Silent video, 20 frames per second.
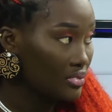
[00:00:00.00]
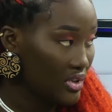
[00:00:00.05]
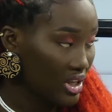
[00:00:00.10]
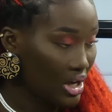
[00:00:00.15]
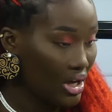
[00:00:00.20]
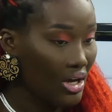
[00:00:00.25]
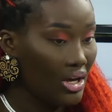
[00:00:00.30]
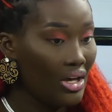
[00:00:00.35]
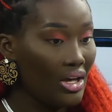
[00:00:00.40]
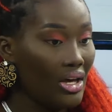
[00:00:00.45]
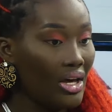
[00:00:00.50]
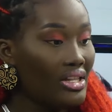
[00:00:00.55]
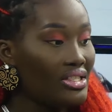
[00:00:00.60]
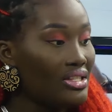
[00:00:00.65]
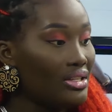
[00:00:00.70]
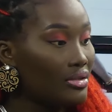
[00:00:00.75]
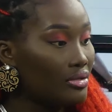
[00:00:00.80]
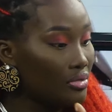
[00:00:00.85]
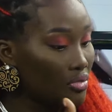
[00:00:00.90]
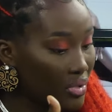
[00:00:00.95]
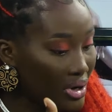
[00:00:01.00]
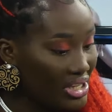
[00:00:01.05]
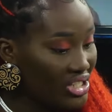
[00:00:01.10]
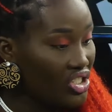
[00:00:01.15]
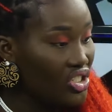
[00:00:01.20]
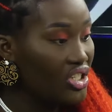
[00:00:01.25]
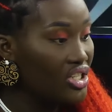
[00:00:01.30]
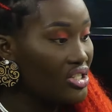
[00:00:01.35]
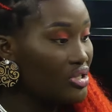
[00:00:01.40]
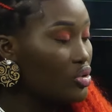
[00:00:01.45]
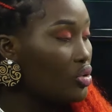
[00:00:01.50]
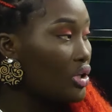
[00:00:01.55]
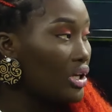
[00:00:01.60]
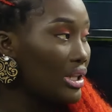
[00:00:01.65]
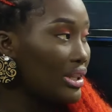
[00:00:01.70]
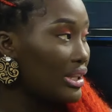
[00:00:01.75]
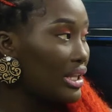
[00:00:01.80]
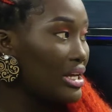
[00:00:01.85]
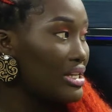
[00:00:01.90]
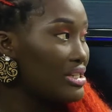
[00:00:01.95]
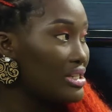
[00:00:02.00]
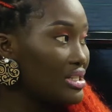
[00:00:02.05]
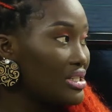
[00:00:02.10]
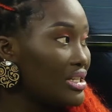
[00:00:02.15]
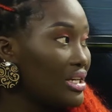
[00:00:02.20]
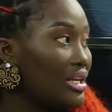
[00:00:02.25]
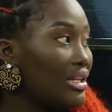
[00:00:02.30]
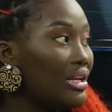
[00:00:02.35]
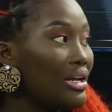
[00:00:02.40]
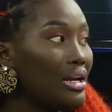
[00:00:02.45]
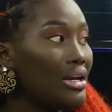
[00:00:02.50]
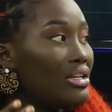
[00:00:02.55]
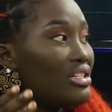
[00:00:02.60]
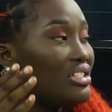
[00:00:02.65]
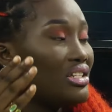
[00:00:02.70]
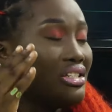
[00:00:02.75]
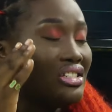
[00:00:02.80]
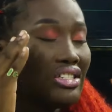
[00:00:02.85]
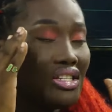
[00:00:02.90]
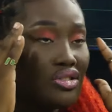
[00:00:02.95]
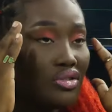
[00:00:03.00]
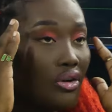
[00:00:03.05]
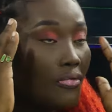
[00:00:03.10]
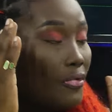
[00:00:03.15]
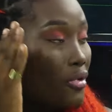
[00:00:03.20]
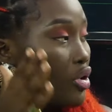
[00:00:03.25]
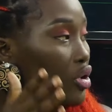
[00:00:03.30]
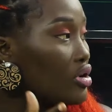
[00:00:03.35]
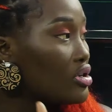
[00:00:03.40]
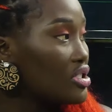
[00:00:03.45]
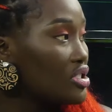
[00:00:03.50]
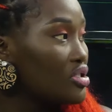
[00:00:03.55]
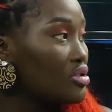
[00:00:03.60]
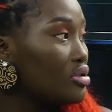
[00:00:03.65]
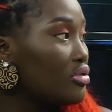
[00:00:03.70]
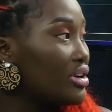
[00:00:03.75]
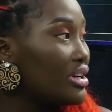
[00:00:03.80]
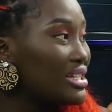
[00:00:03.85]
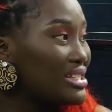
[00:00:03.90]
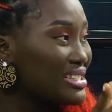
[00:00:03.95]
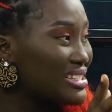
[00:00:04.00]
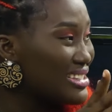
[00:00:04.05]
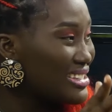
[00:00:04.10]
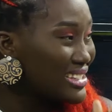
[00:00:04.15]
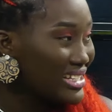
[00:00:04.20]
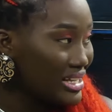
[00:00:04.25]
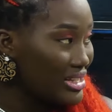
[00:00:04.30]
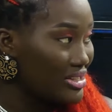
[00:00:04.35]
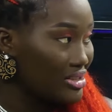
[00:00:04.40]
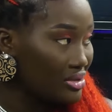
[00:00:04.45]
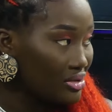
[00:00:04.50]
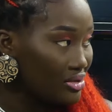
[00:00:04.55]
Yeah. And so once she's doing that, then she's not focused, she's not ready to settle.